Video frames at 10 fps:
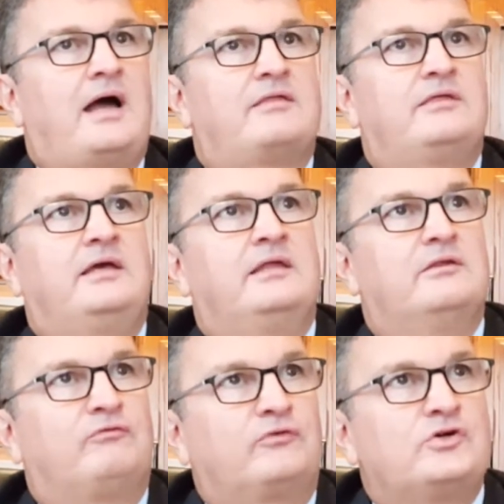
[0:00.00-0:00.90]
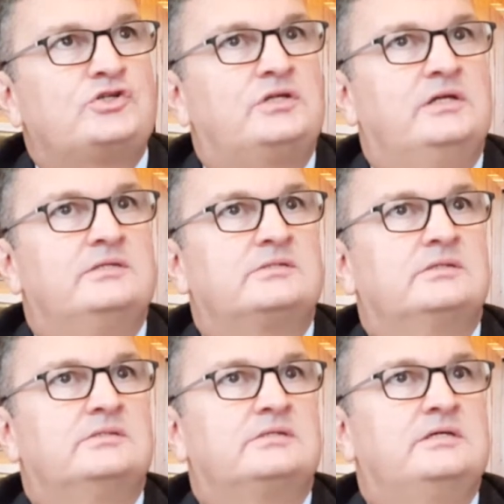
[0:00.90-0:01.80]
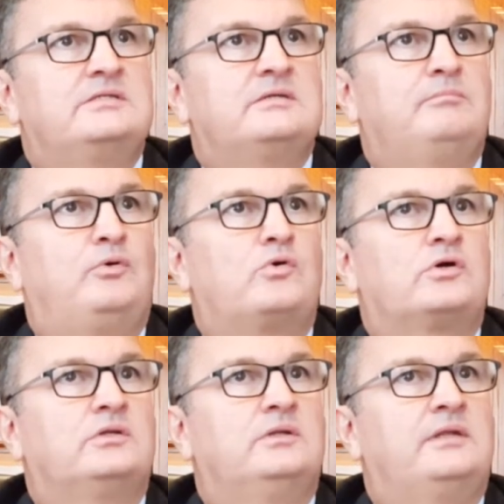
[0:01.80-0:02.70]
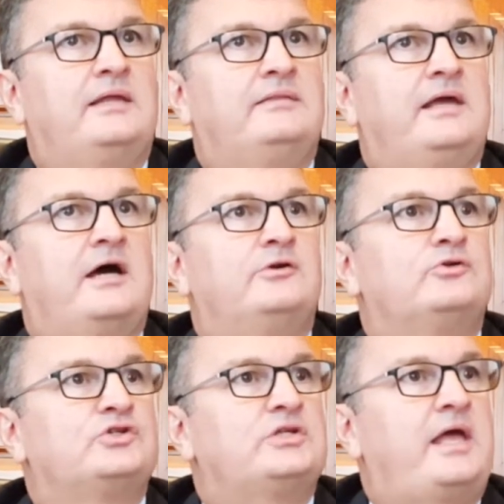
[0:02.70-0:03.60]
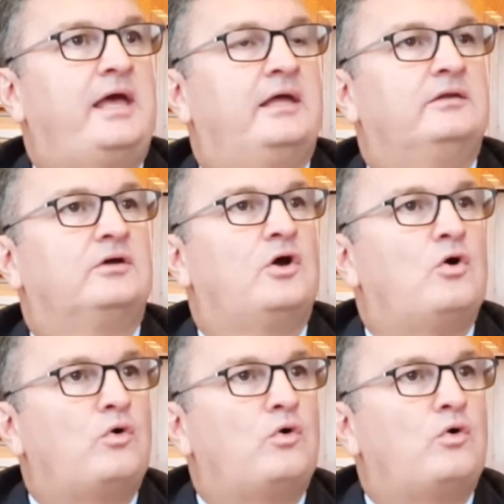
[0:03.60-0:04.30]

I think in the first instance, it's important that they understand